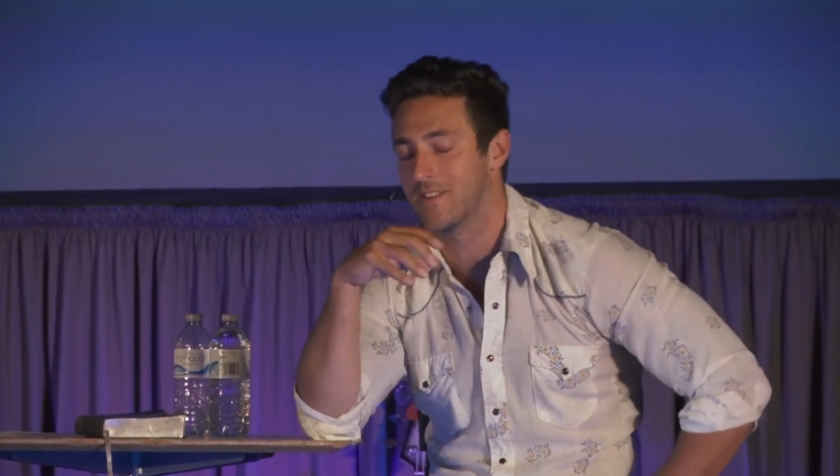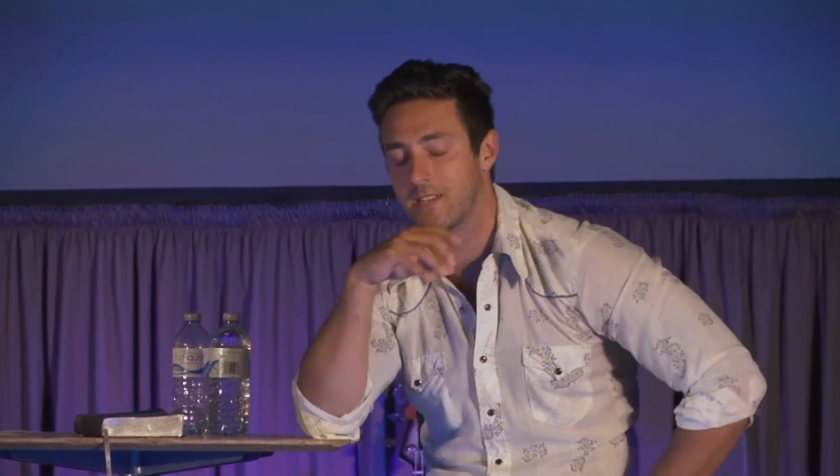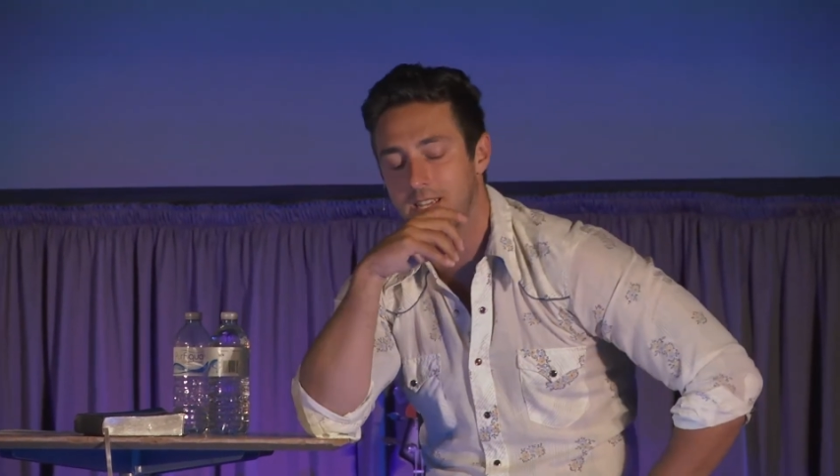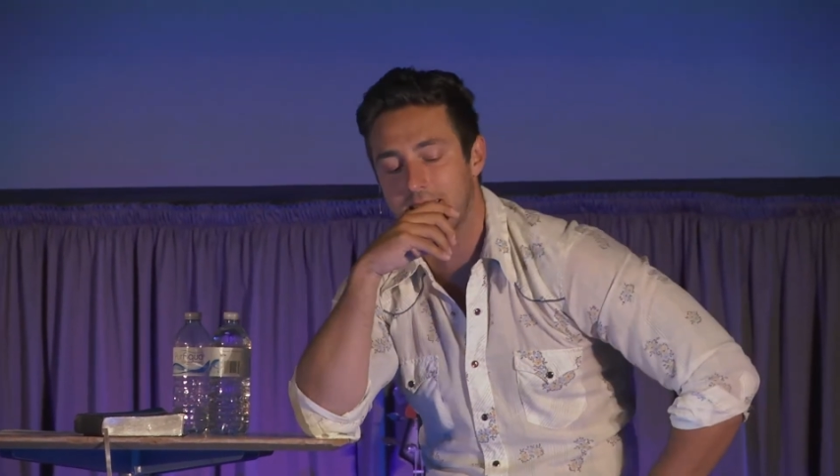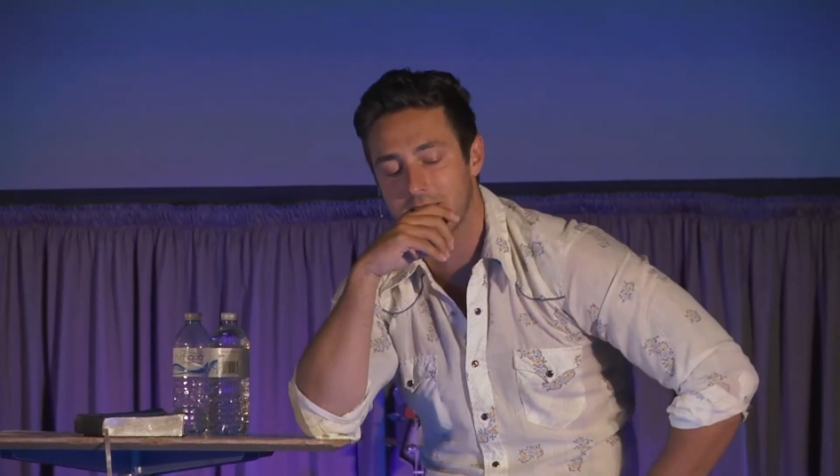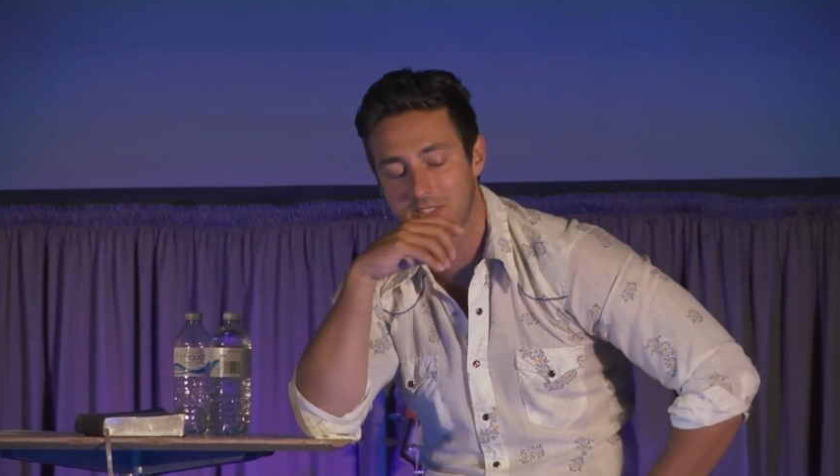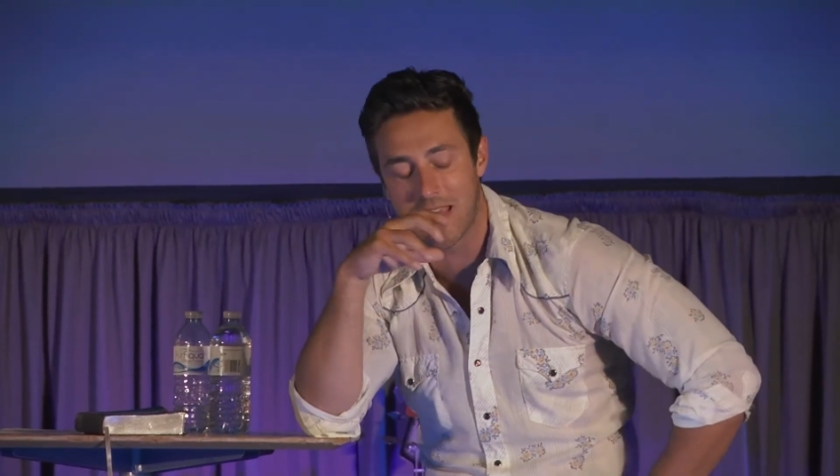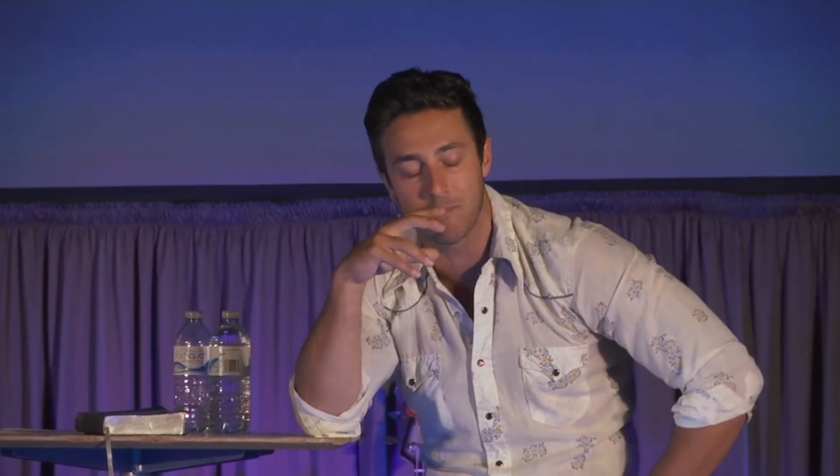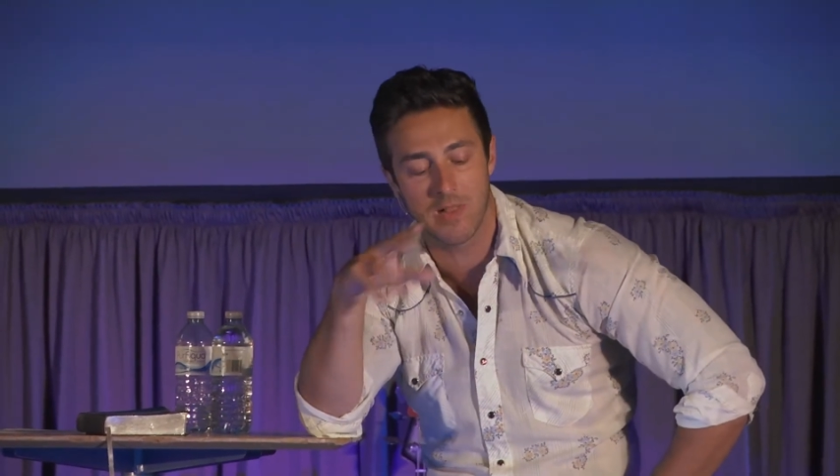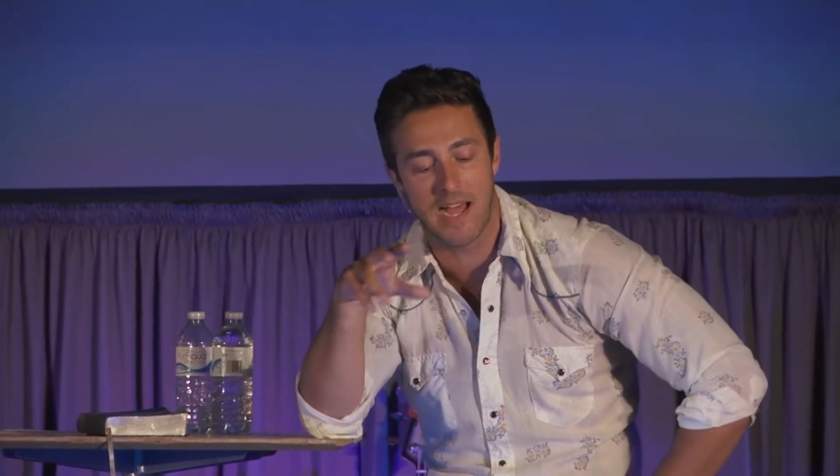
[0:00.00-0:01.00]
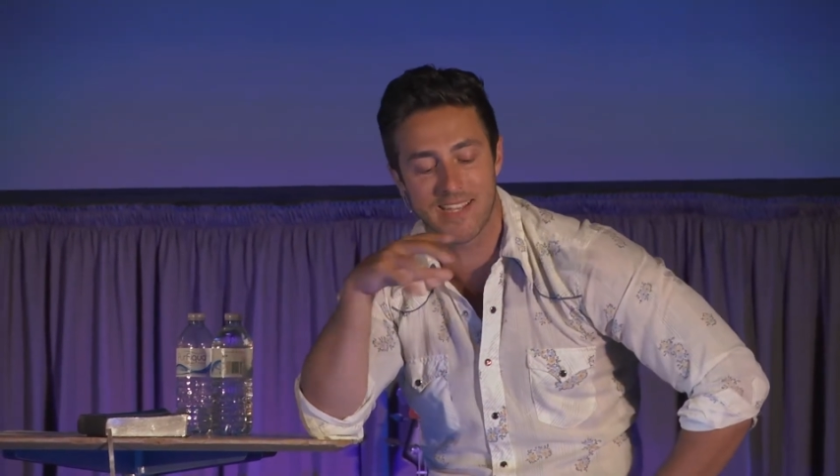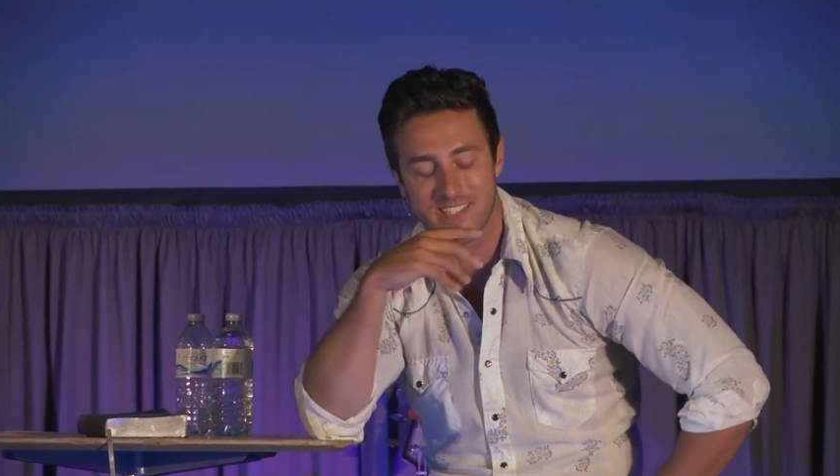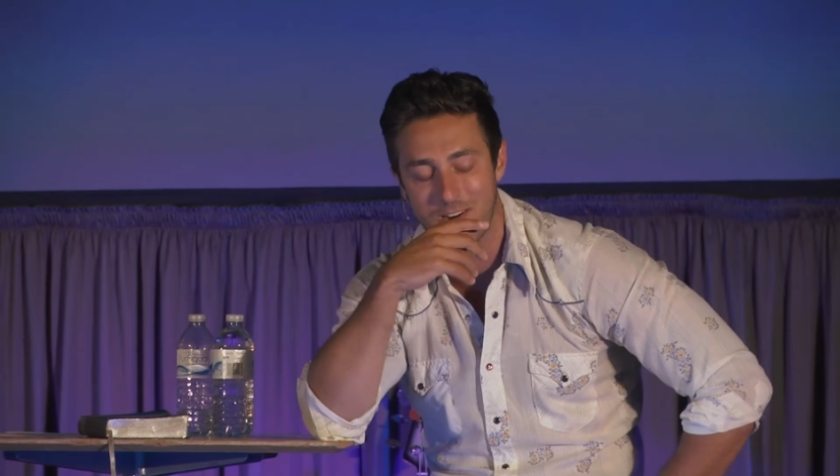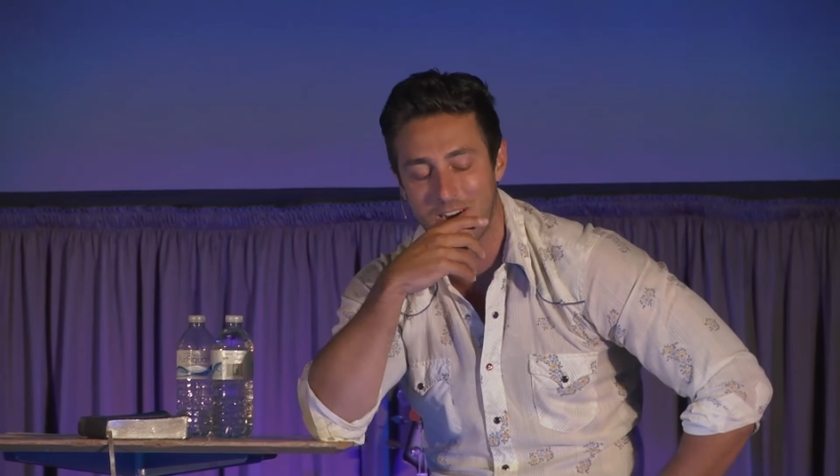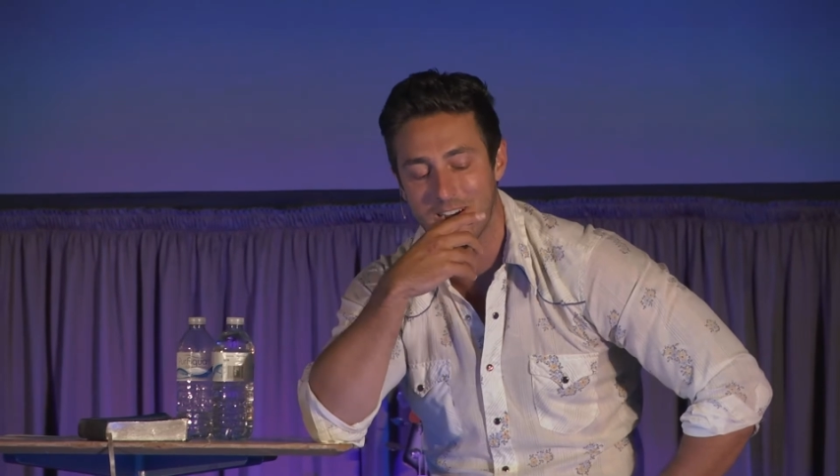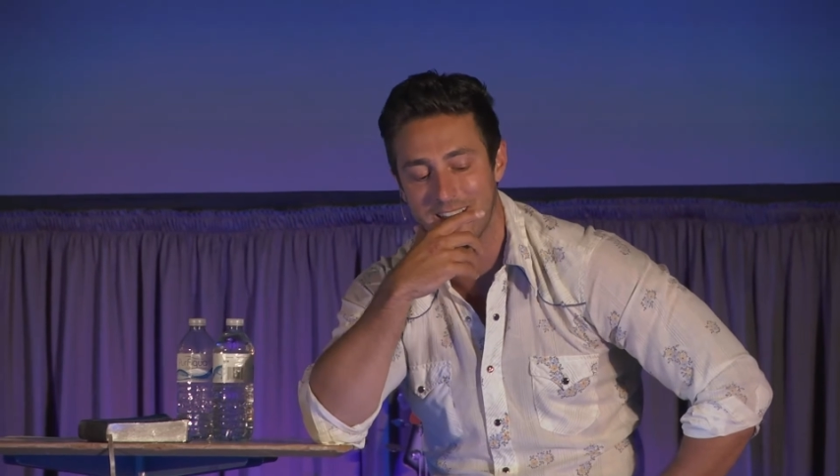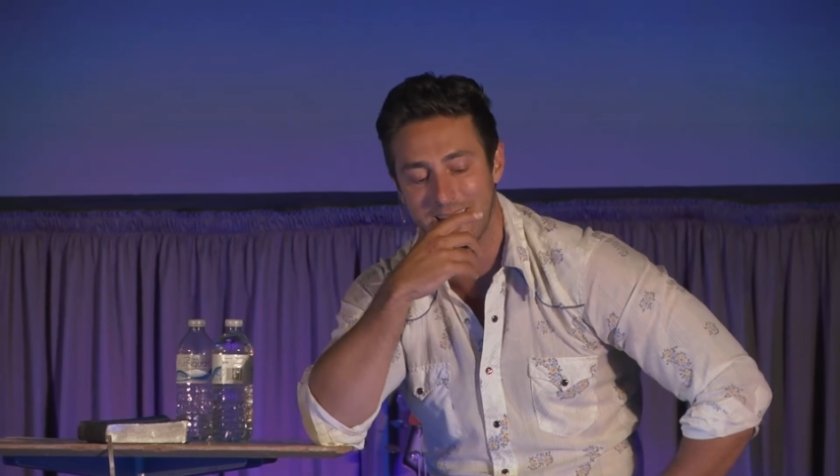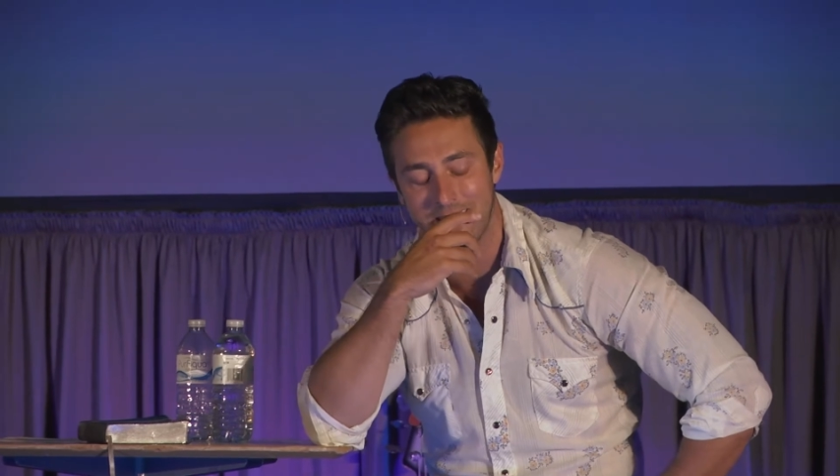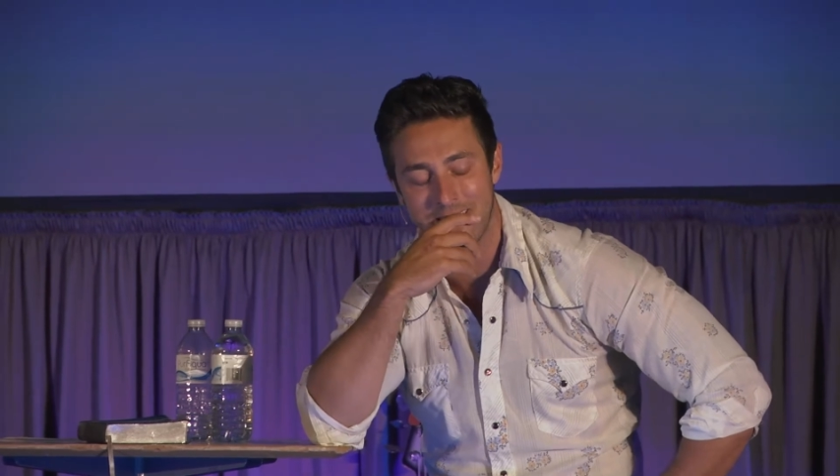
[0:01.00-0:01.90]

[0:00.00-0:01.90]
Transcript: And he goes, "Hey, Blast, how are you?"